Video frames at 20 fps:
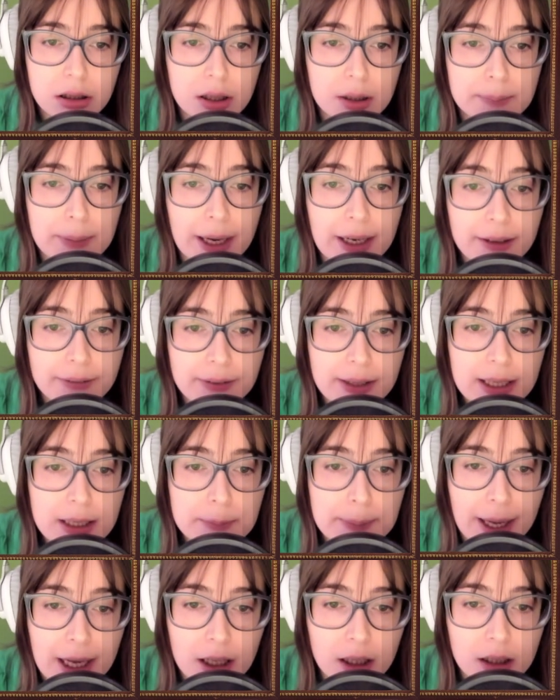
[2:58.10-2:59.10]
Buck v.
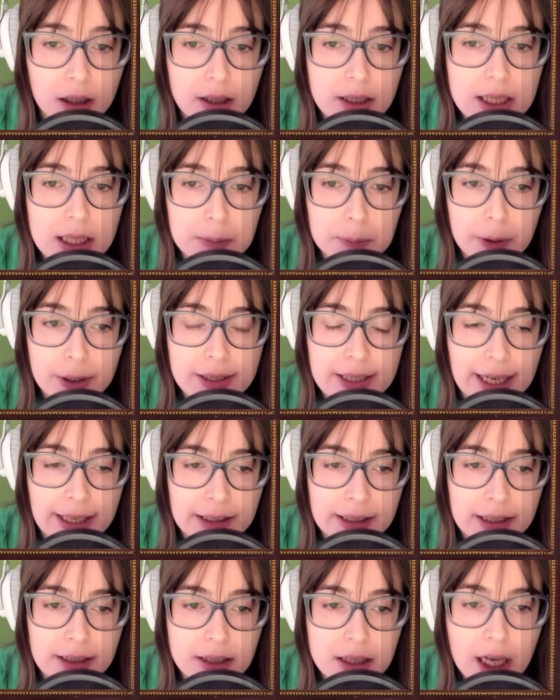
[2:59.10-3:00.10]
Bell,
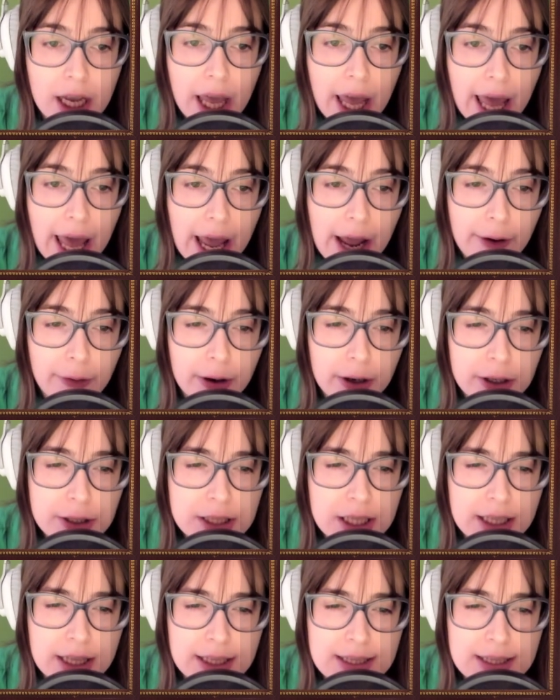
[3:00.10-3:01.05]
Superintendent. Error to the